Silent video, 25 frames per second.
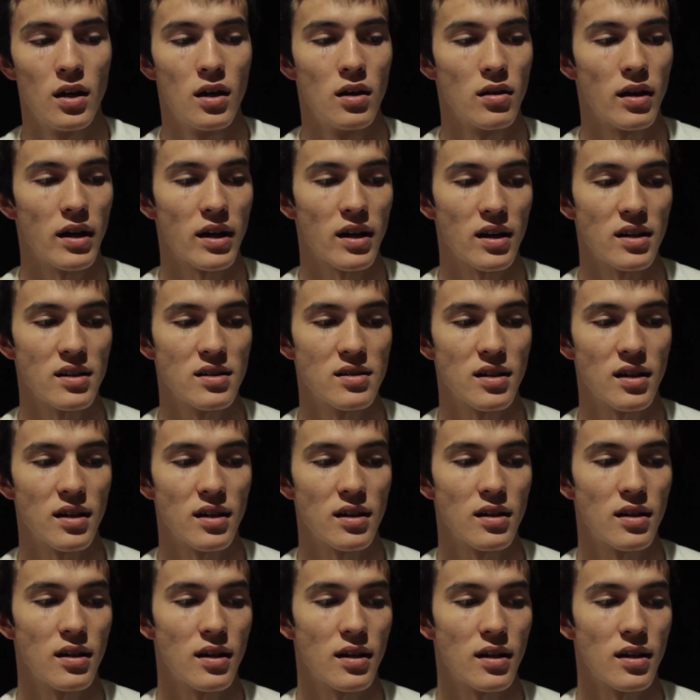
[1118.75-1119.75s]
Like I
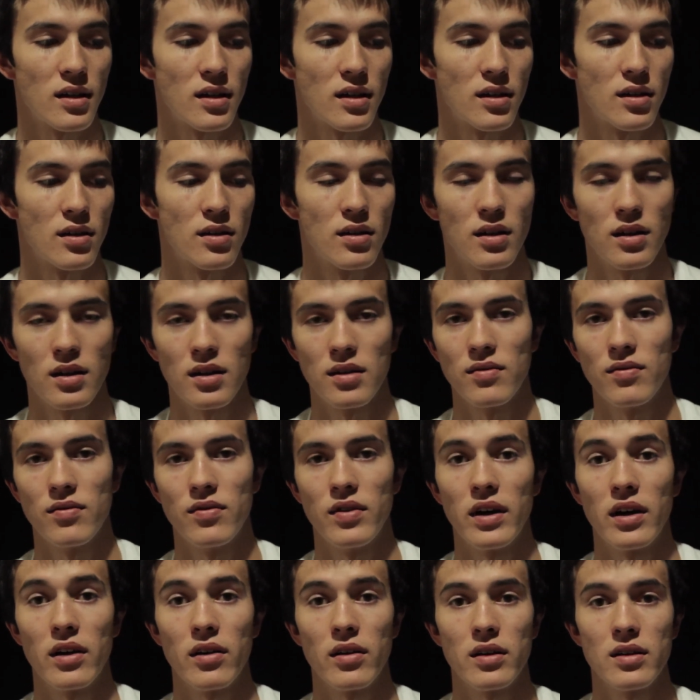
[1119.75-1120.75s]
said, it
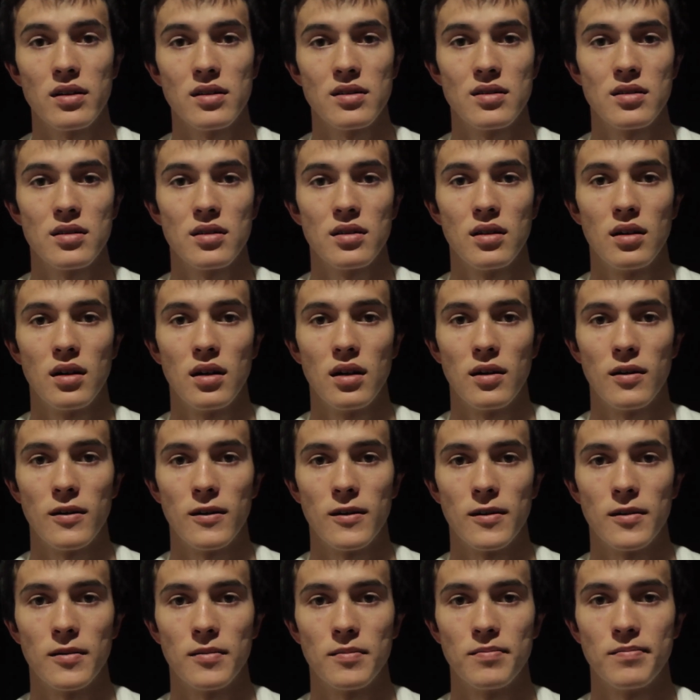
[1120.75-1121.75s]
varies
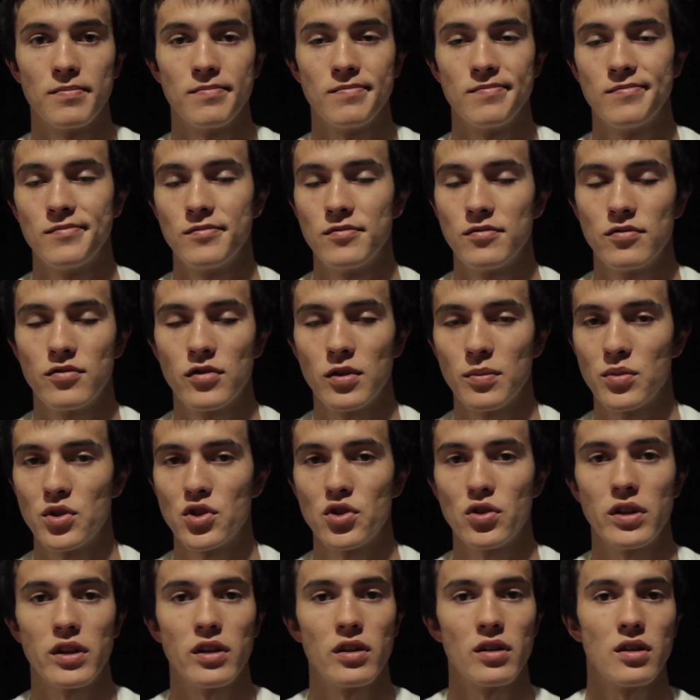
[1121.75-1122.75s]
from
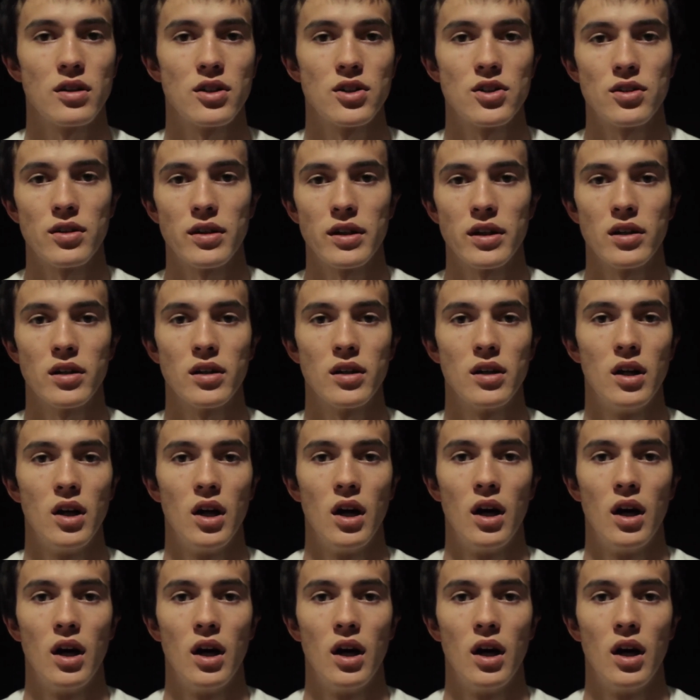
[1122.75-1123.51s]
stringer to stringer.